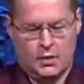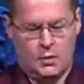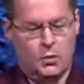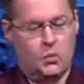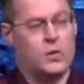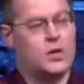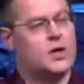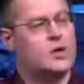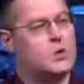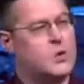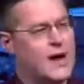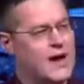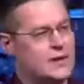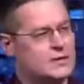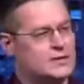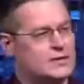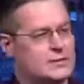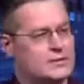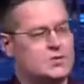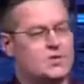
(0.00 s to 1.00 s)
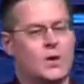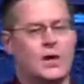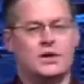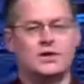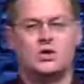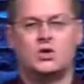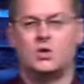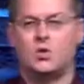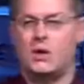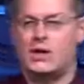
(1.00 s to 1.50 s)
requires them to
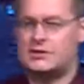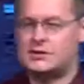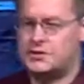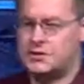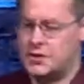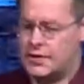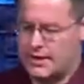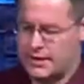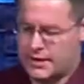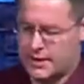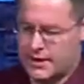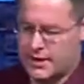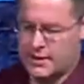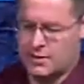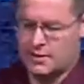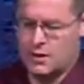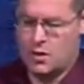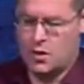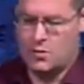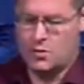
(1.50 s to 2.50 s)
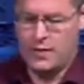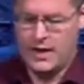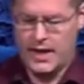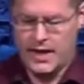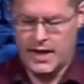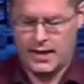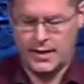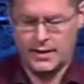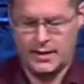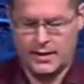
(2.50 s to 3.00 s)
unquestioningly
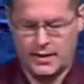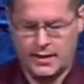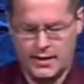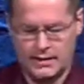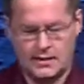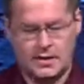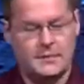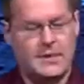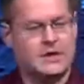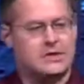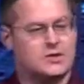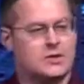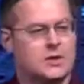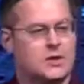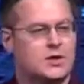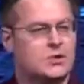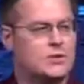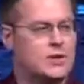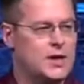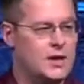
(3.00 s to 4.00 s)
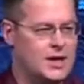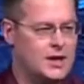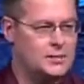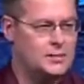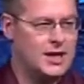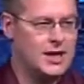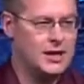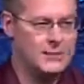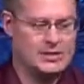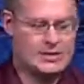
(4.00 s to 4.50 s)
obey Allah's commands in the Quran
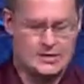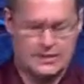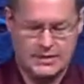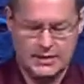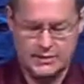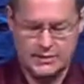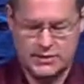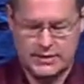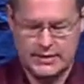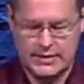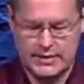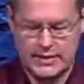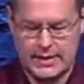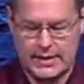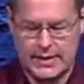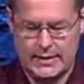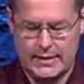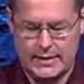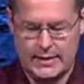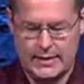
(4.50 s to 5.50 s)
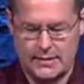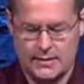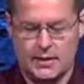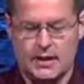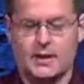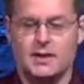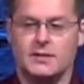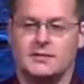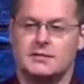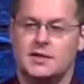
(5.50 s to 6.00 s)
and Muhammad's teachings in the Hadith,
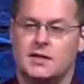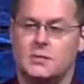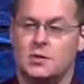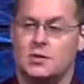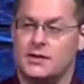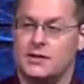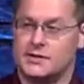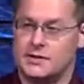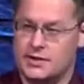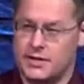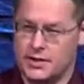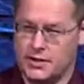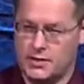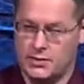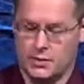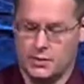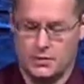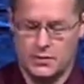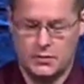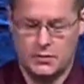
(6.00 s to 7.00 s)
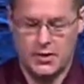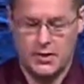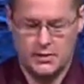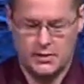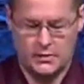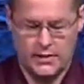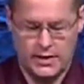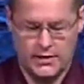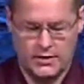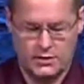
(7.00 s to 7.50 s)
Islam will continue to be a
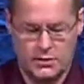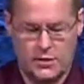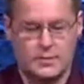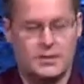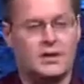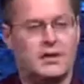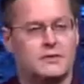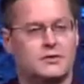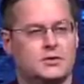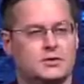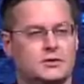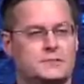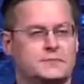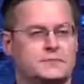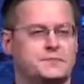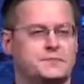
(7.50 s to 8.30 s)
threat to unbelievers.